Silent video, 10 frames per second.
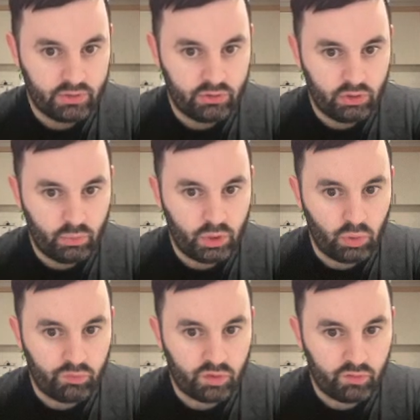Do we go
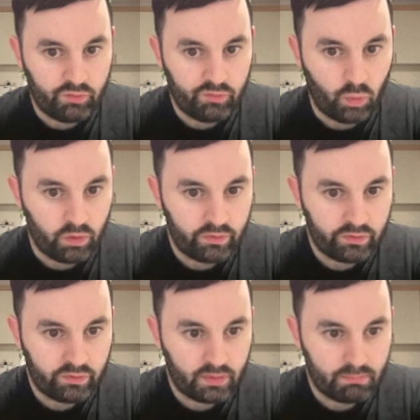for a
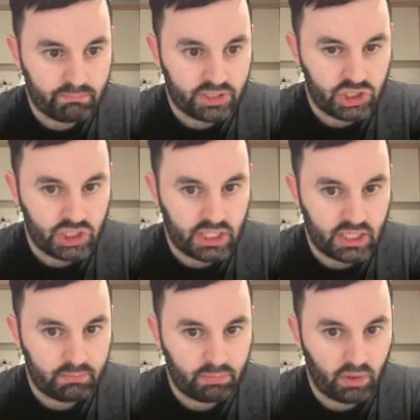fourth Machida
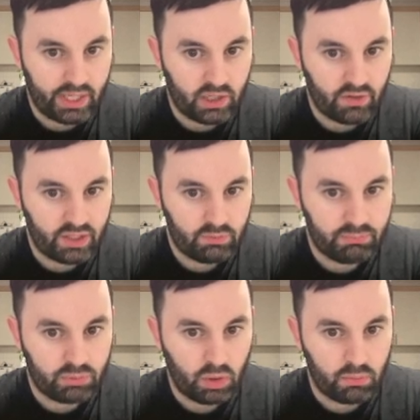player? I think we
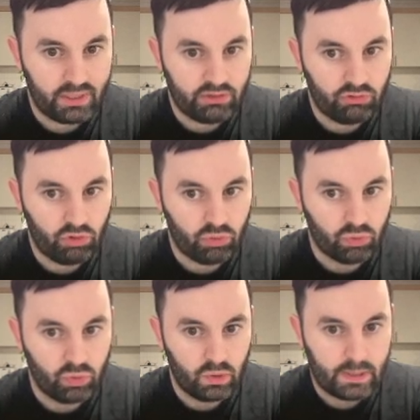probably
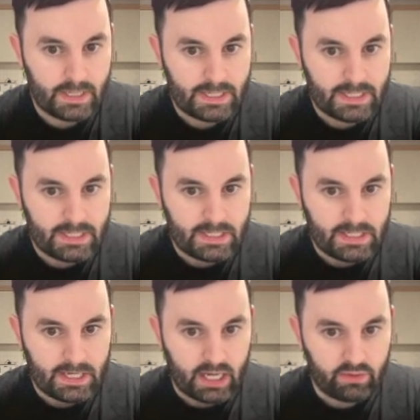do.
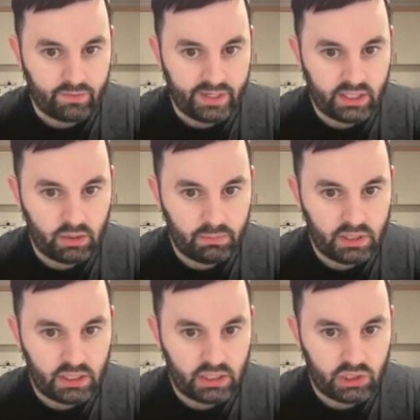And I think it'll
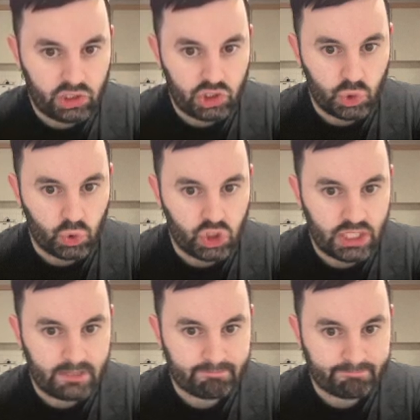be
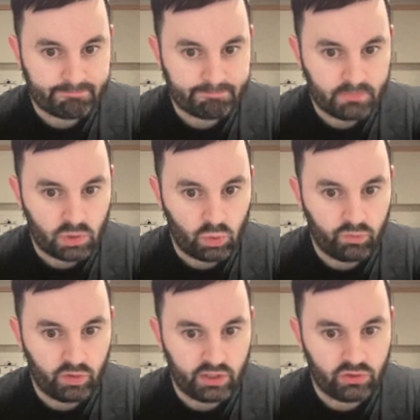Shoji. Go
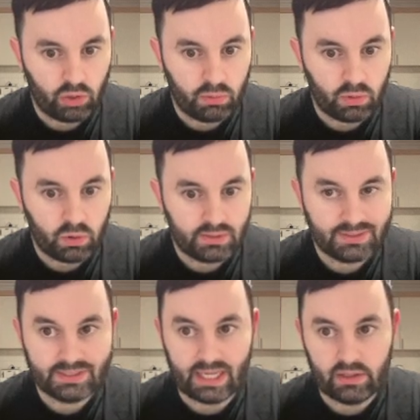for the double
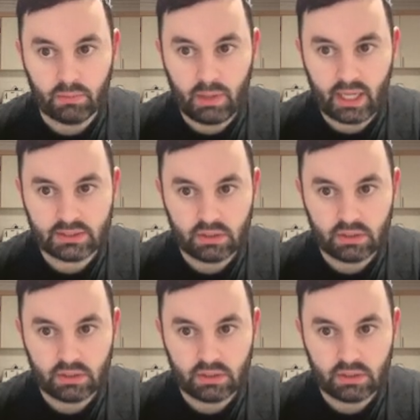centre backs.